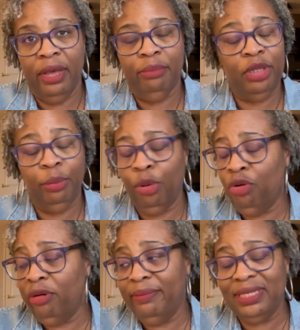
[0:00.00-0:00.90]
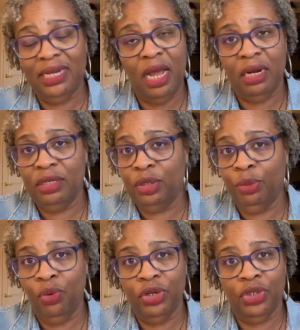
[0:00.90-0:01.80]
but the program is not going to
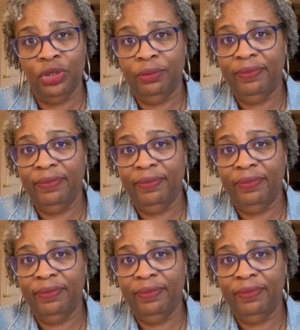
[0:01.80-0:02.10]
support you.